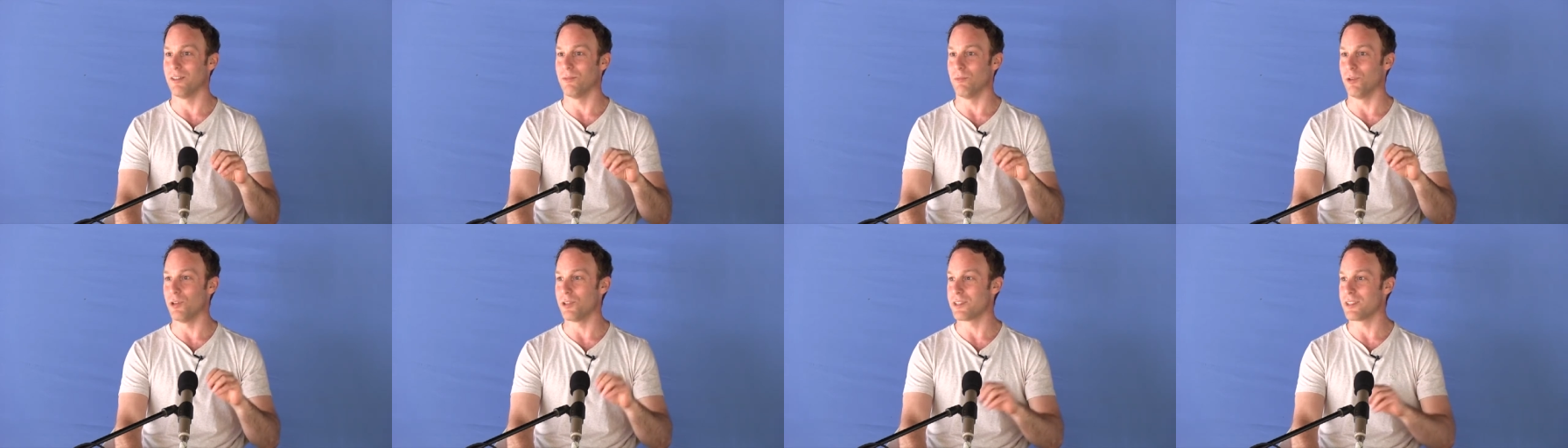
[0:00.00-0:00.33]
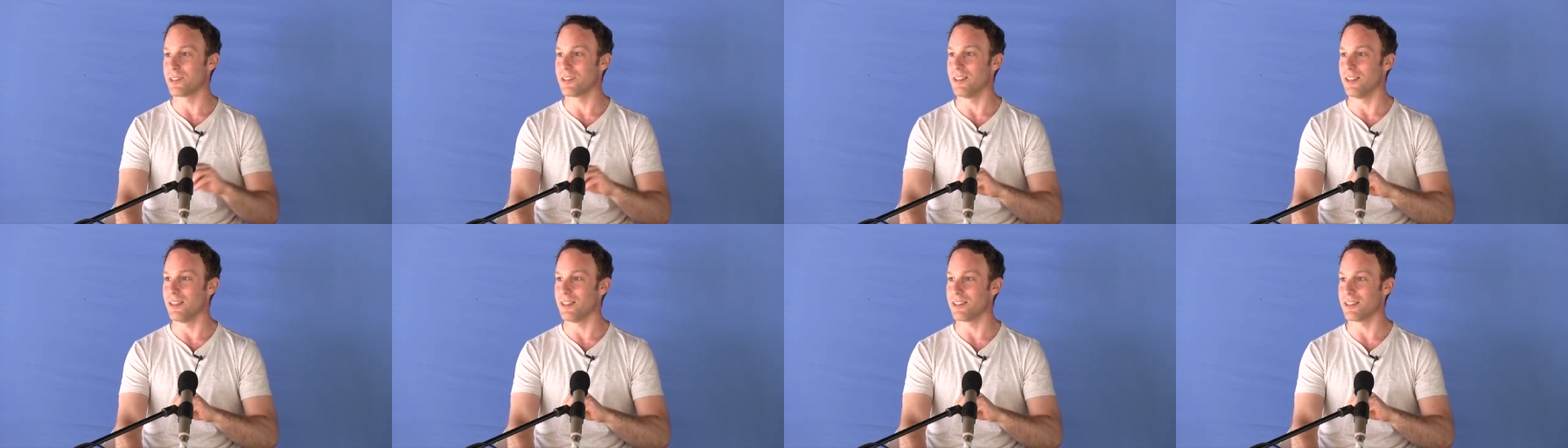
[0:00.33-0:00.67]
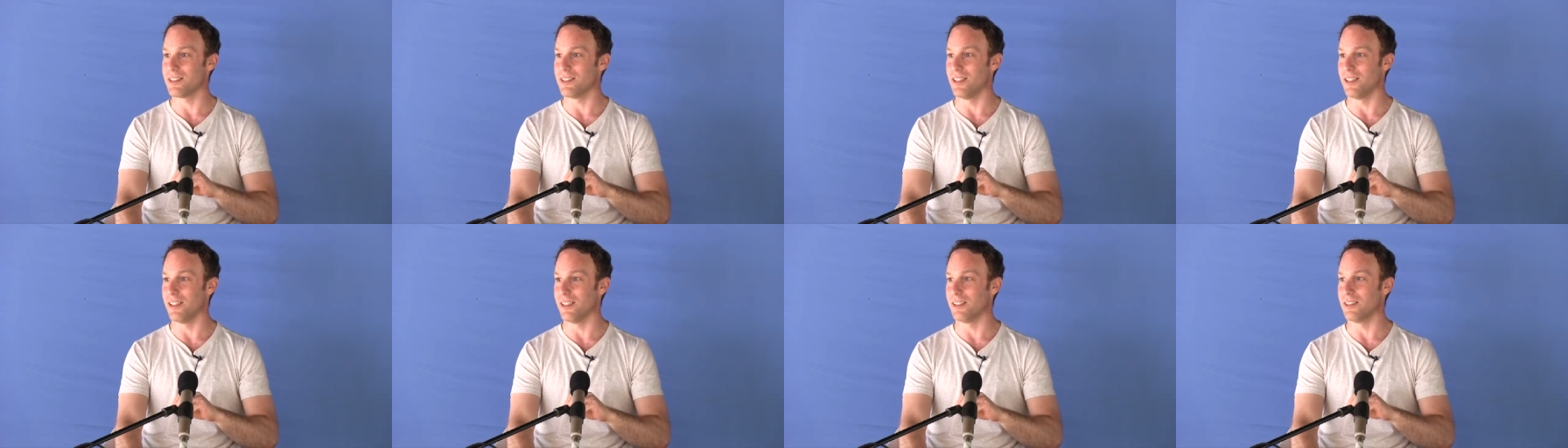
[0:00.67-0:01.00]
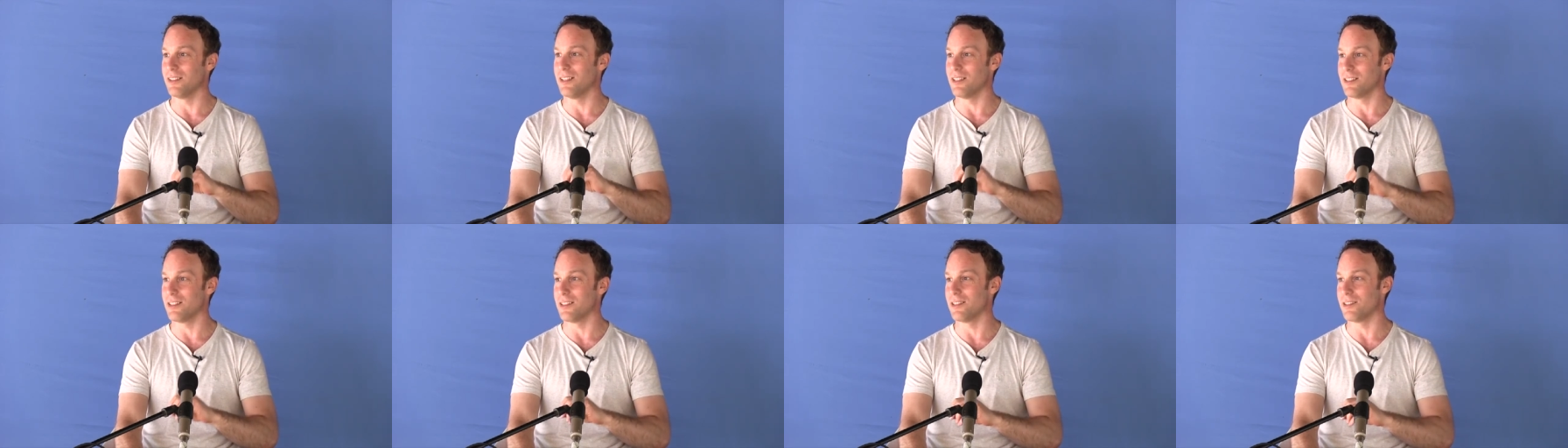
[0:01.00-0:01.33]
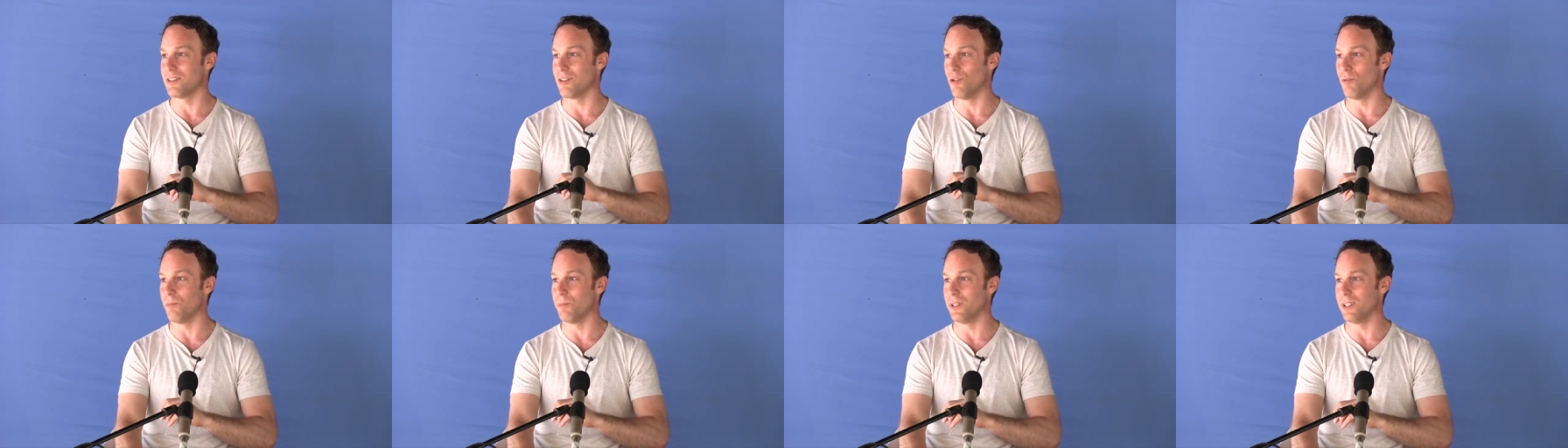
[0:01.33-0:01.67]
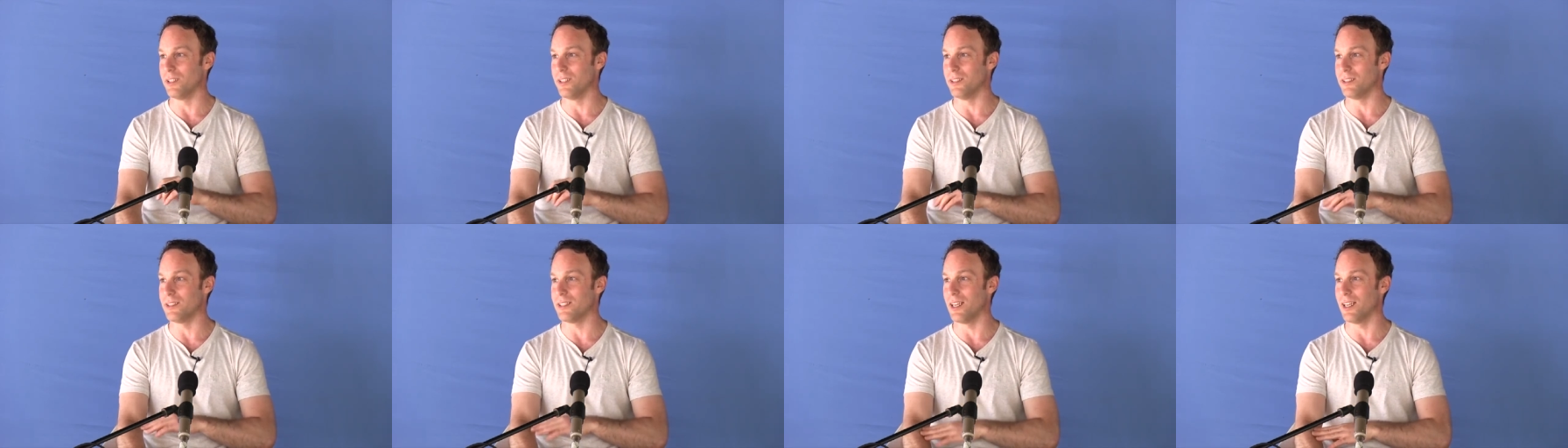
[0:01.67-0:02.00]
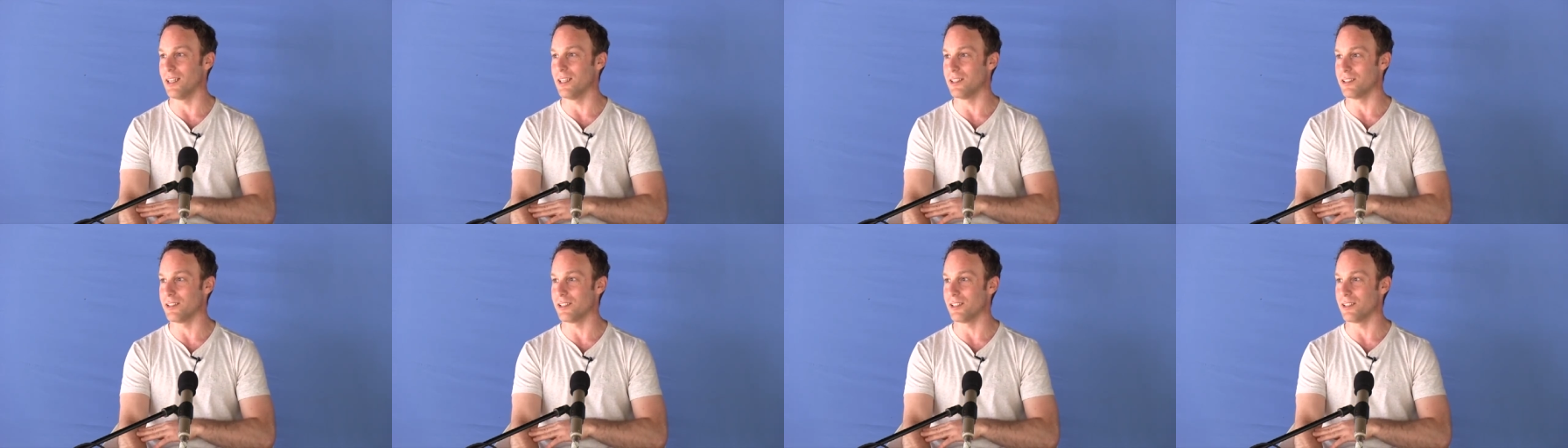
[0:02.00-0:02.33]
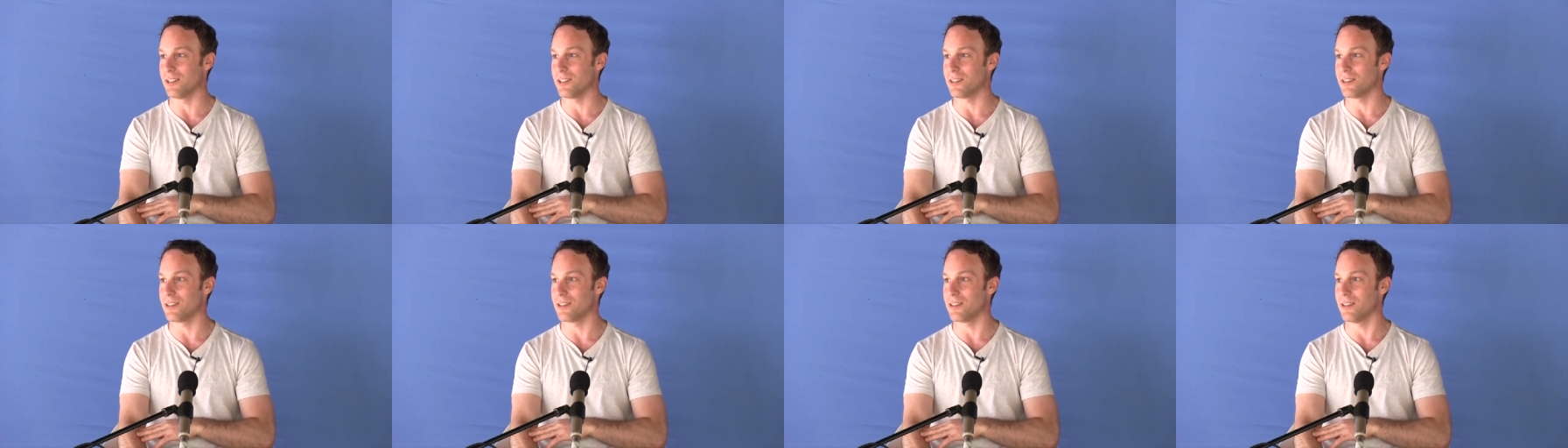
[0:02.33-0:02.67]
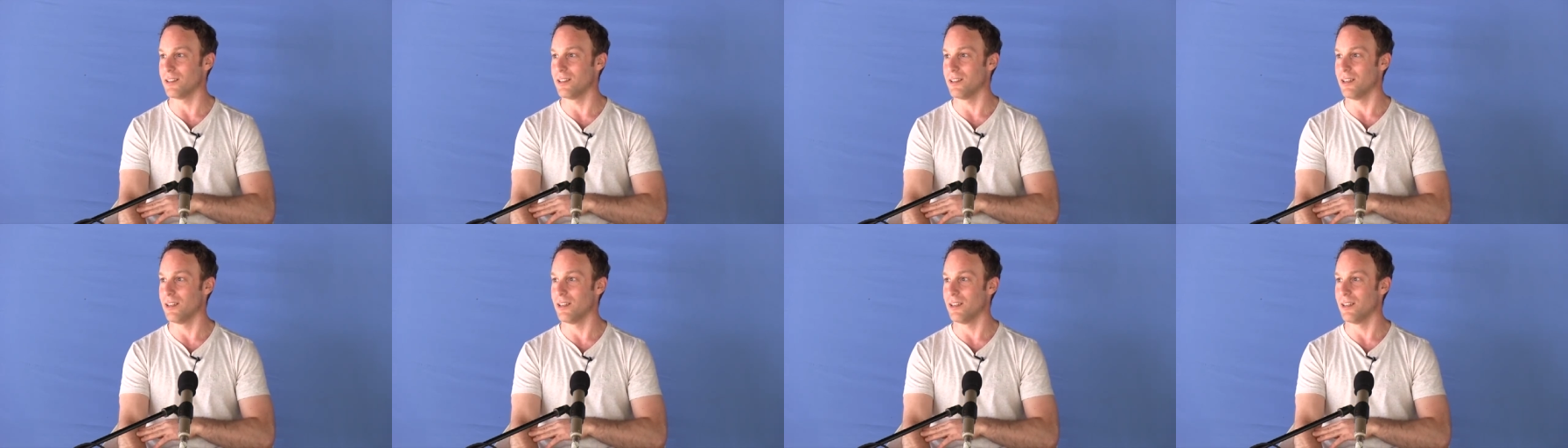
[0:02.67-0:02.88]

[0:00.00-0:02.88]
What's listening? This is open intelligence.